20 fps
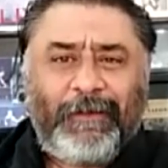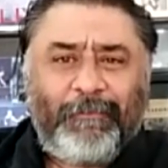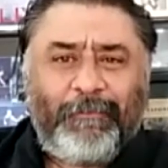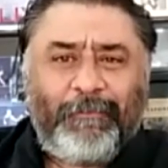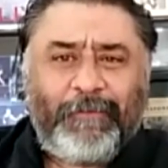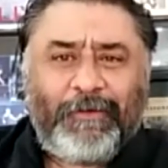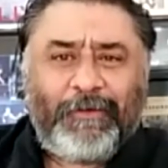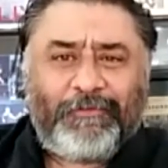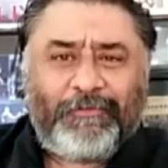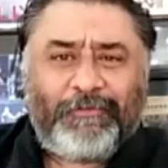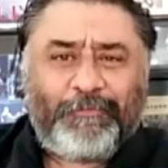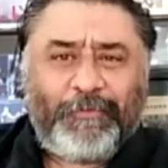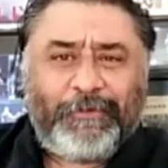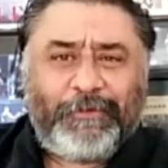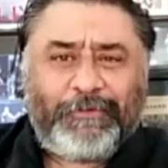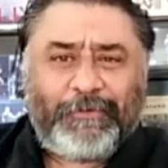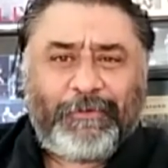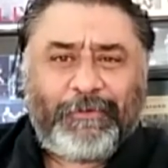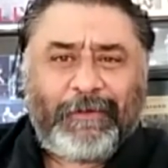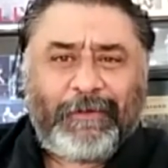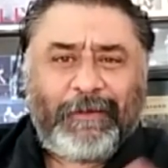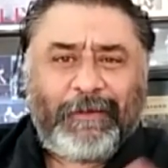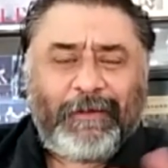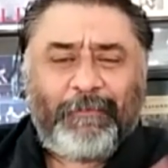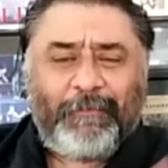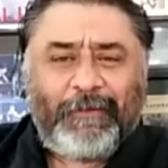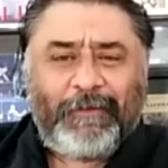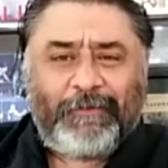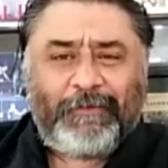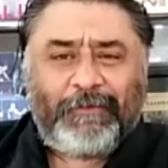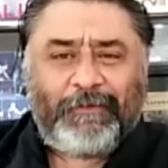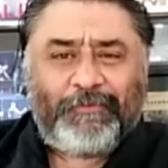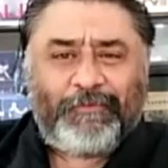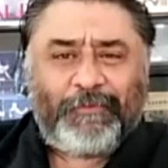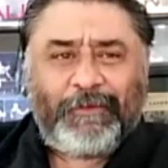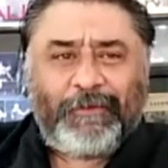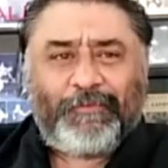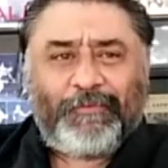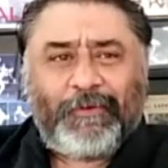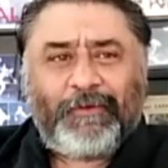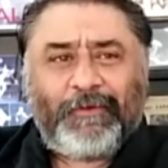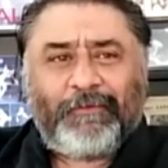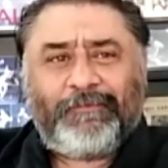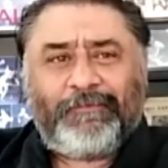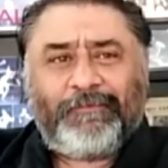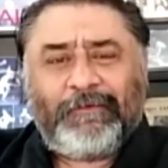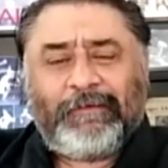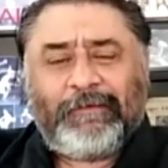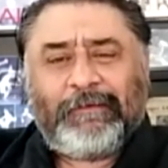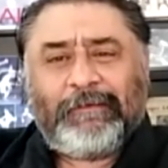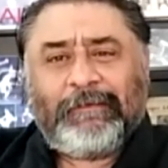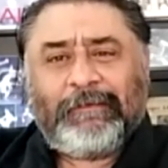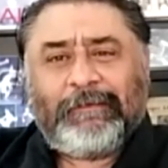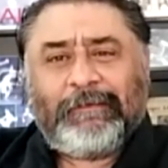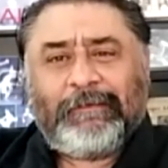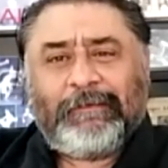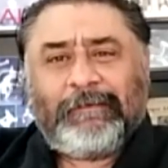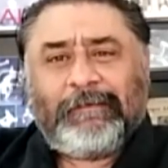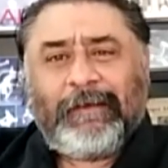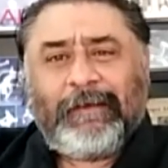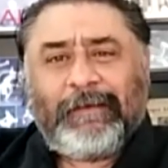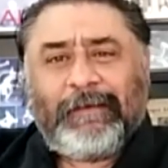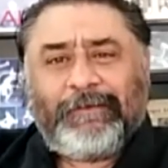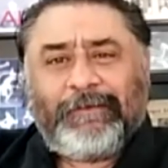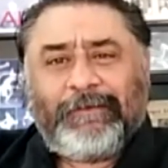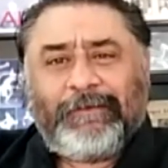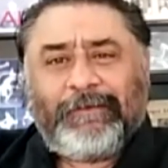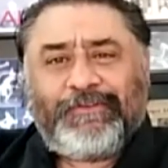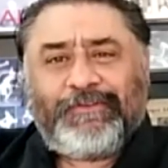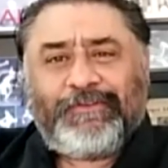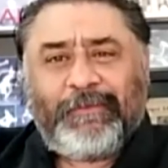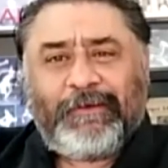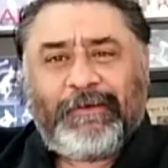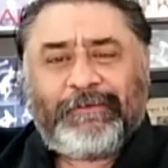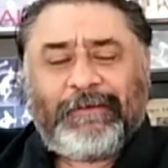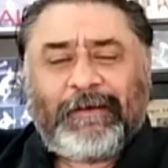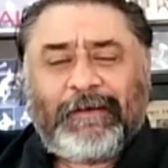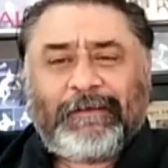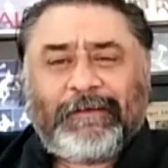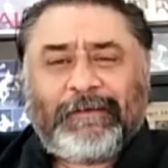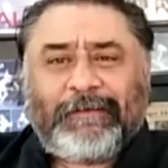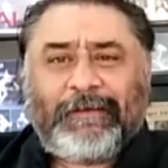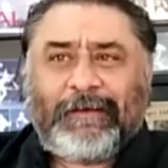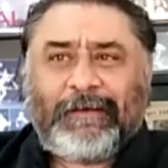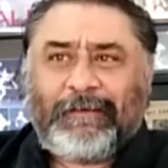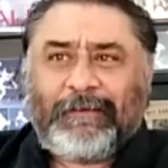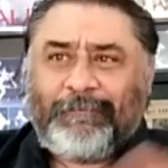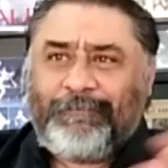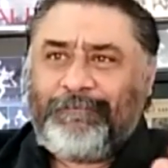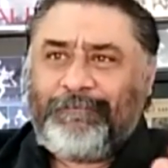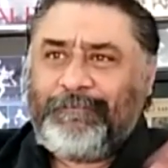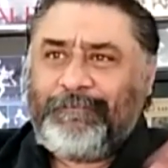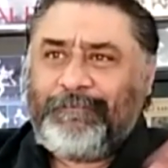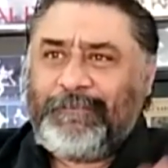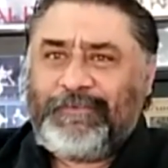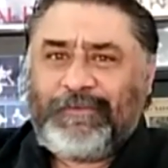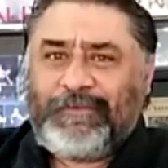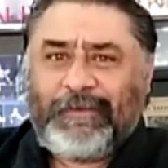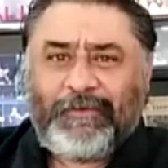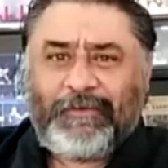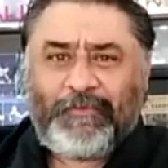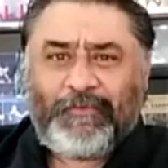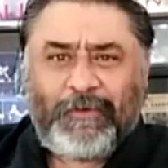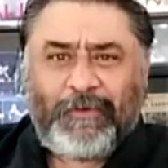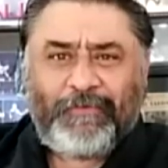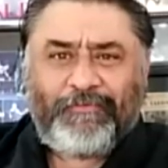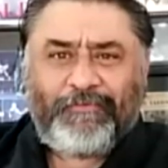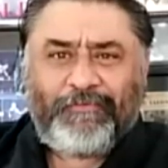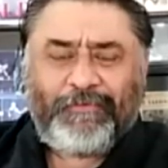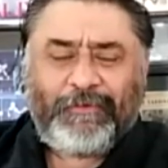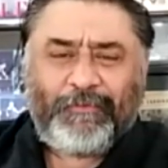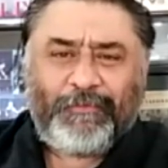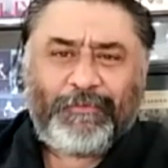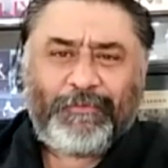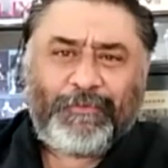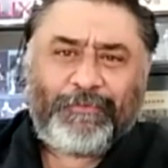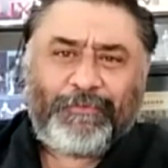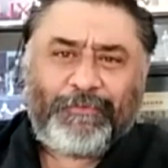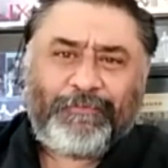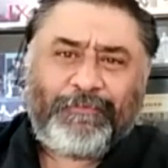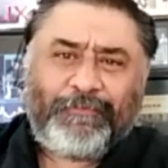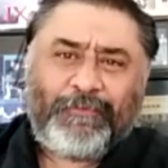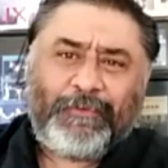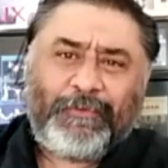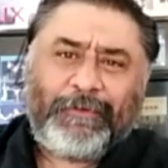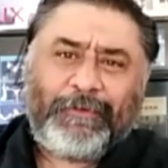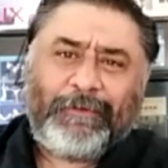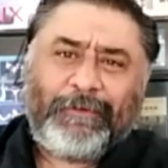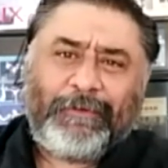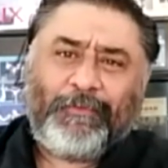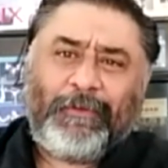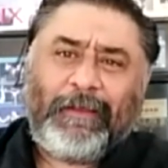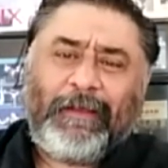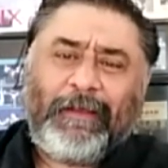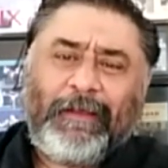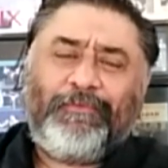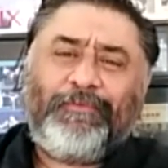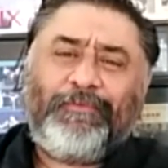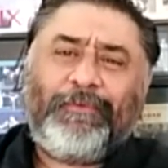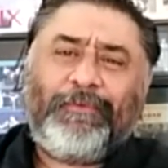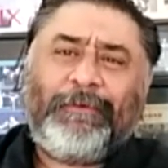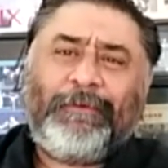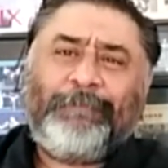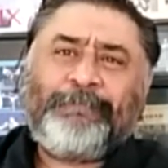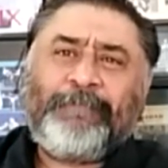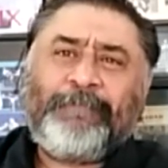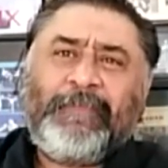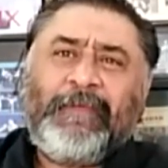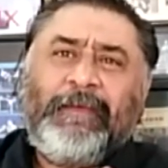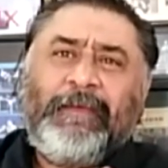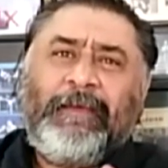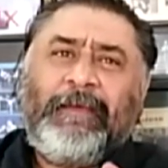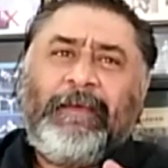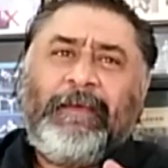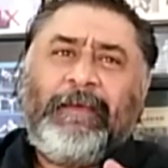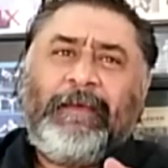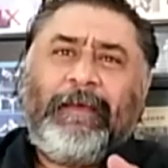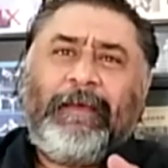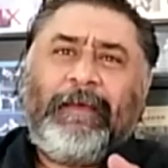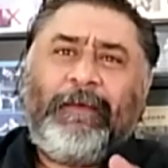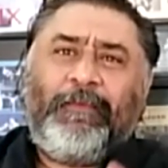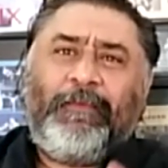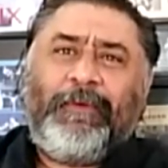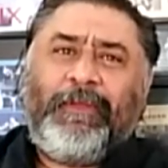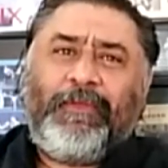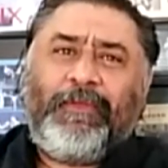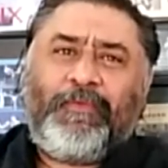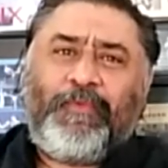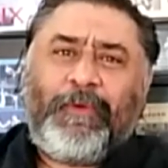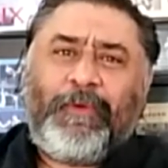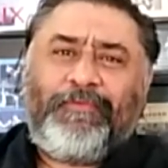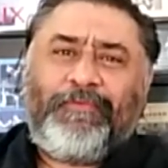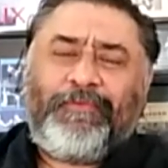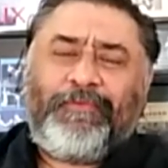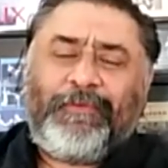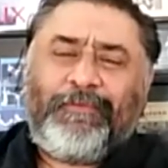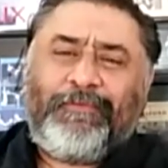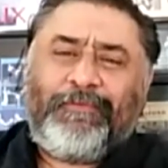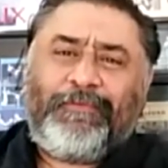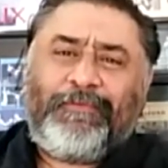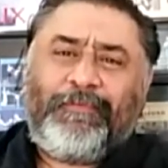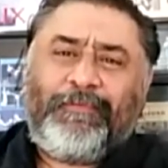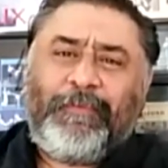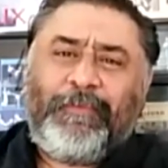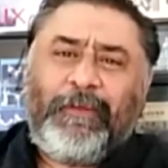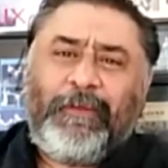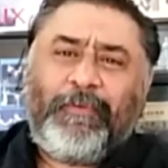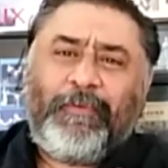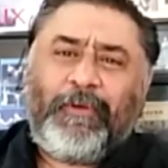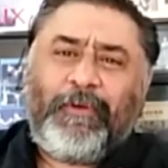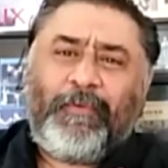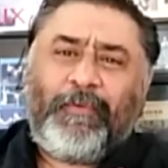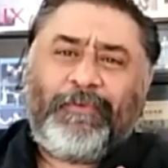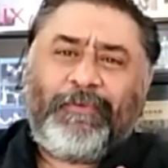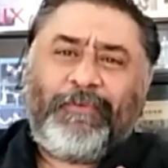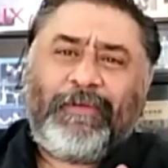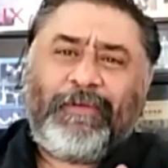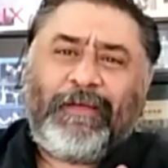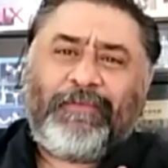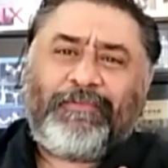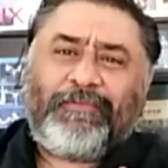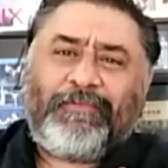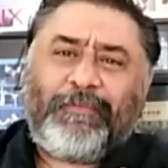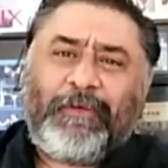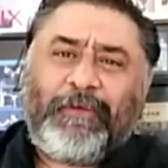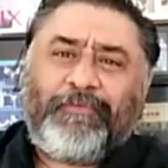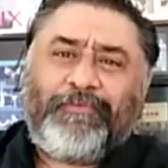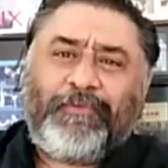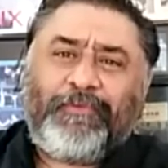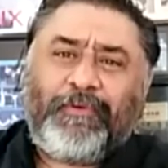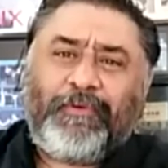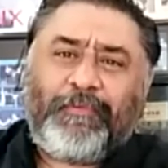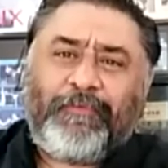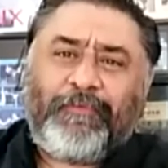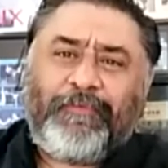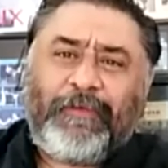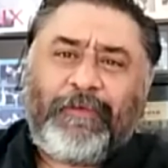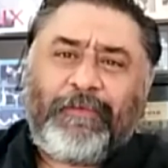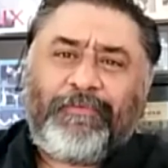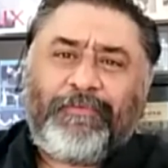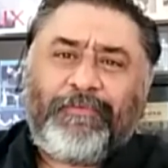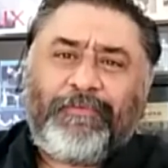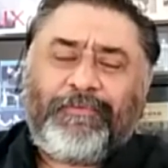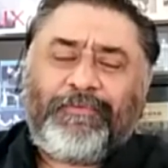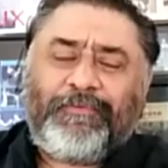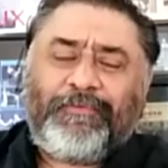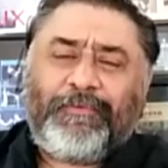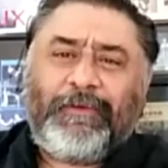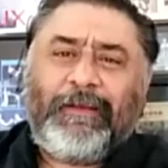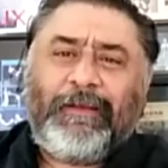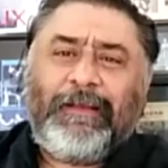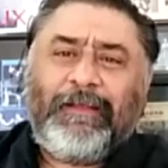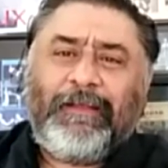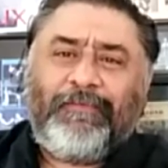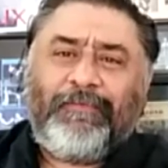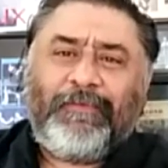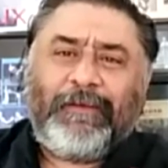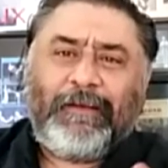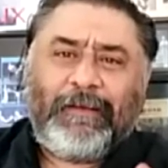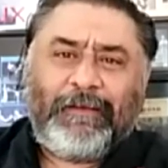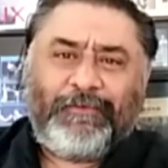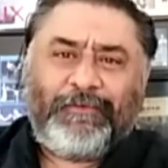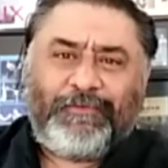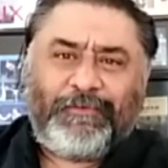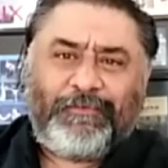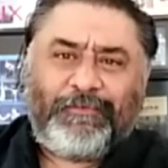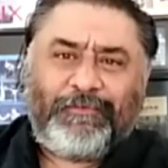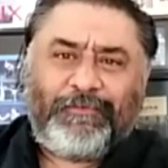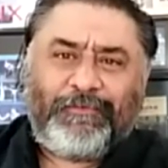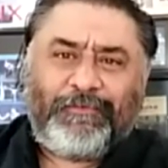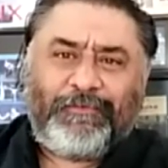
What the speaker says: our email is buitronacademy2012@gmail.com. Send the question, we'll go forward and we'll answer it. And one of the questions people always ask about certain professors, certain living legends